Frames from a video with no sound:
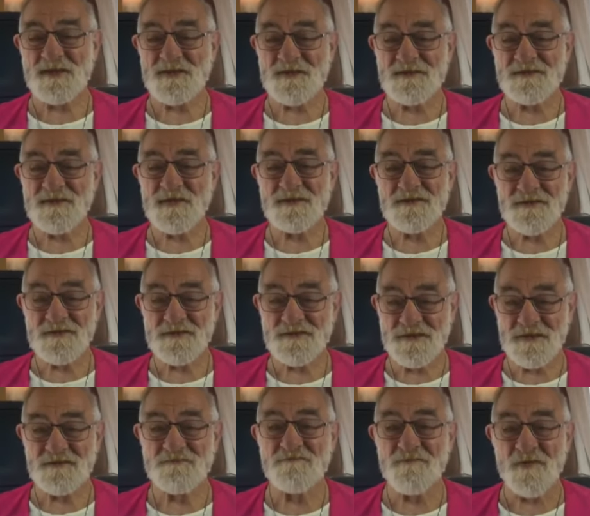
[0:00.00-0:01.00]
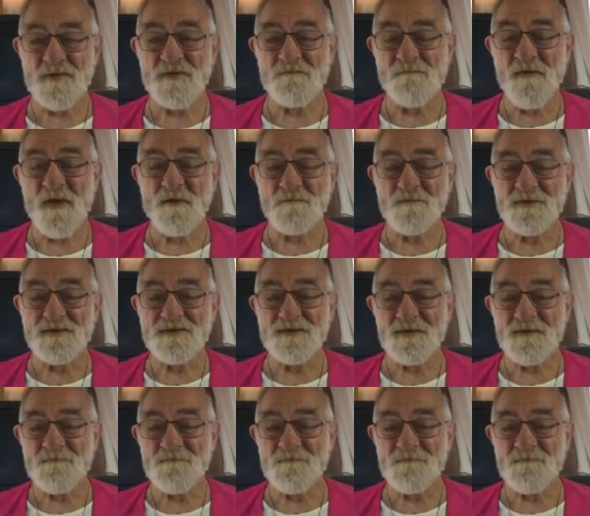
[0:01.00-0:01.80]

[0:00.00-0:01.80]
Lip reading: just sit for a moment.